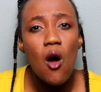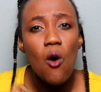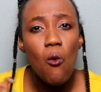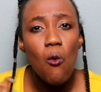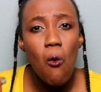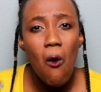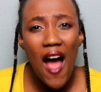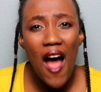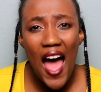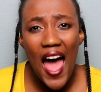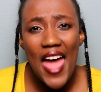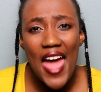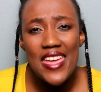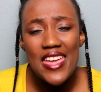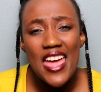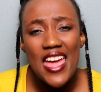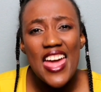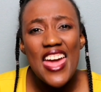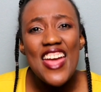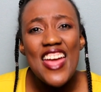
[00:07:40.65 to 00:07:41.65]

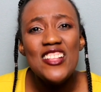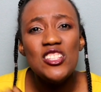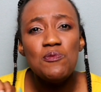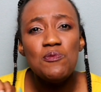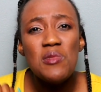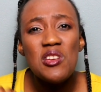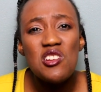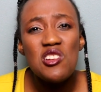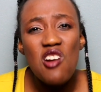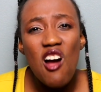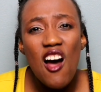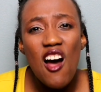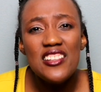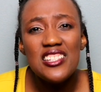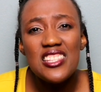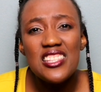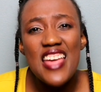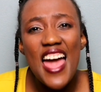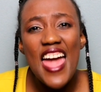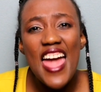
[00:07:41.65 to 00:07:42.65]
Why? It's
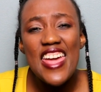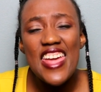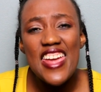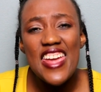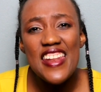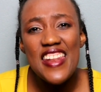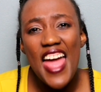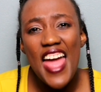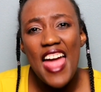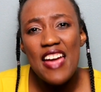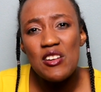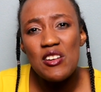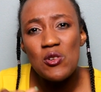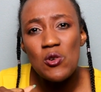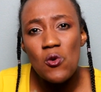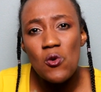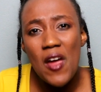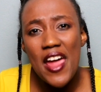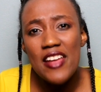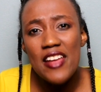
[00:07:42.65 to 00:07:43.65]
because they are in a
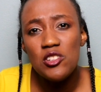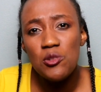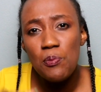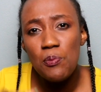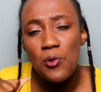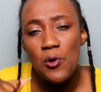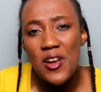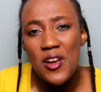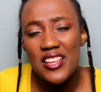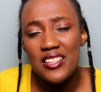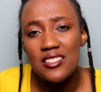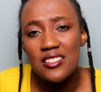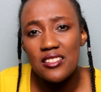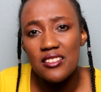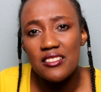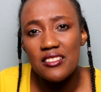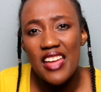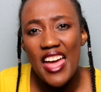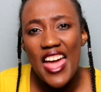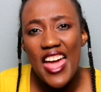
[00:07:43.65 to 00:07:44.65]
great
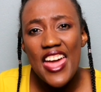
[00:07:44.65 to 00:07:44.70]
prison.